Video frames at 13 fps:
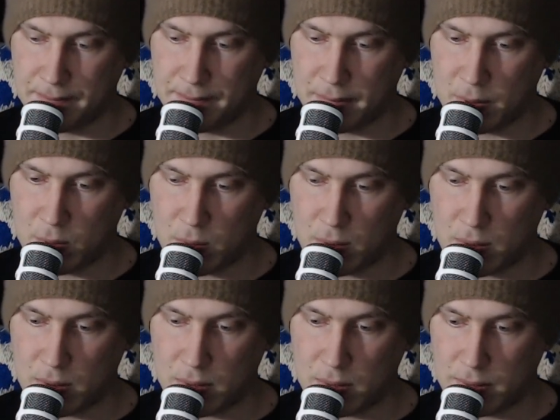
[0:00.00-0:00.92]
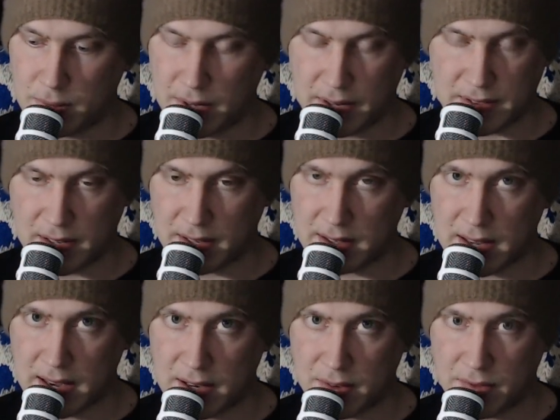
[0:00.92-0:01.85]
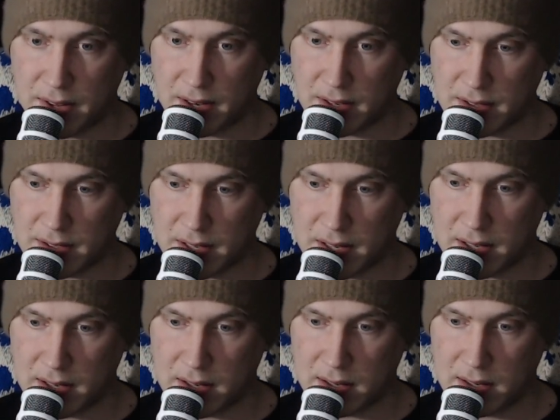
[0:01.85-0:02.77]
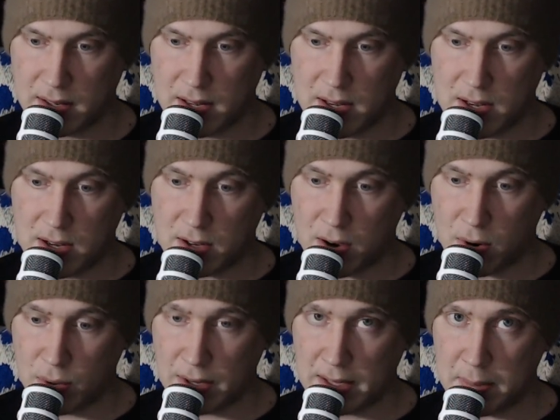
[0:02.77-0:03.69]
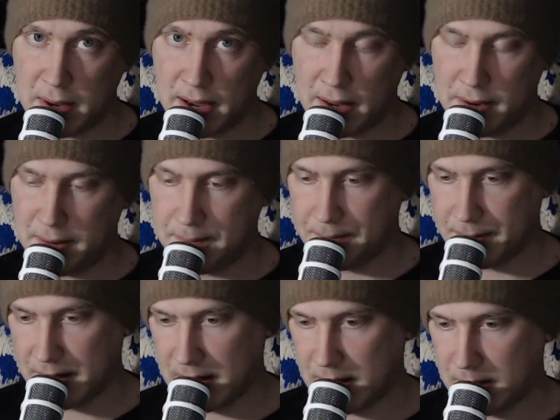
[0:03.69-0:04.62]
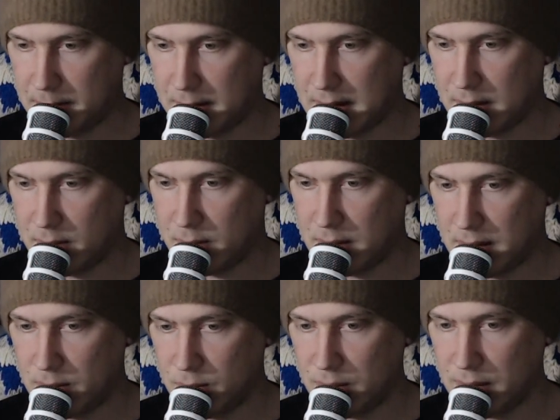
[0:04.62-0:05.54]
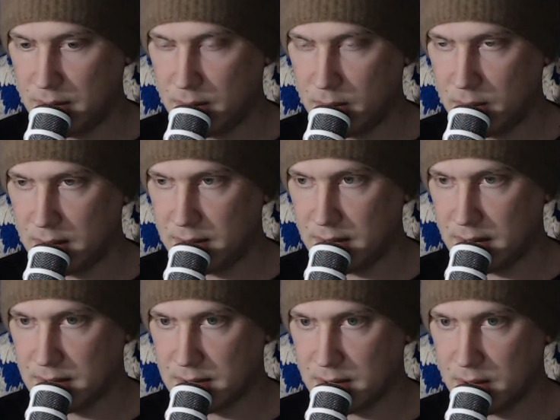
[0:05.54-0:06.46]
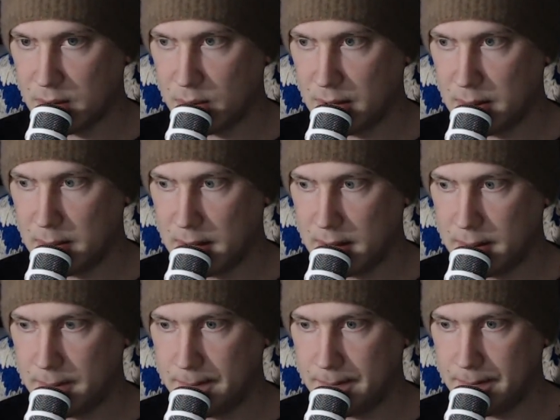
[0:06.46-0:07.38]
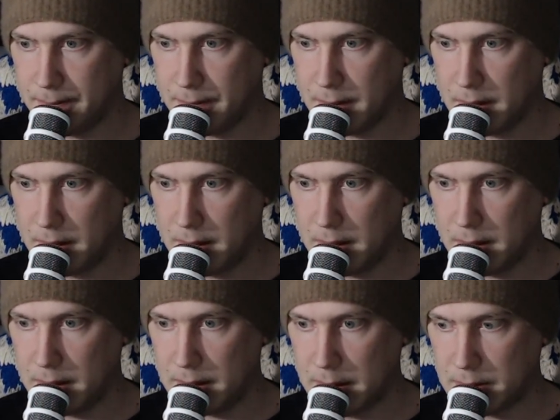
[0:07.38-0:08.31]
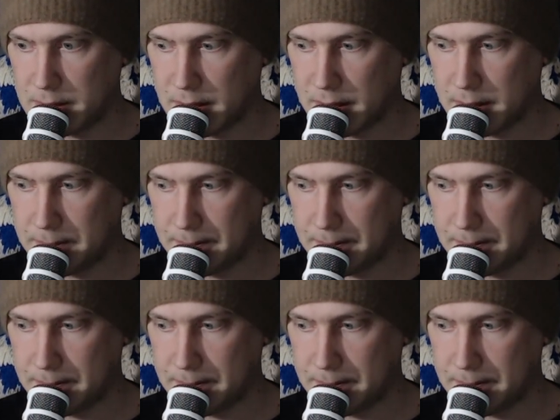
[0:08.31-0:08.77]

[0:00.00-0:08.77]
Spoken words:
or things like that. If things go really bad, I really don't want things to go really bad. That would suck.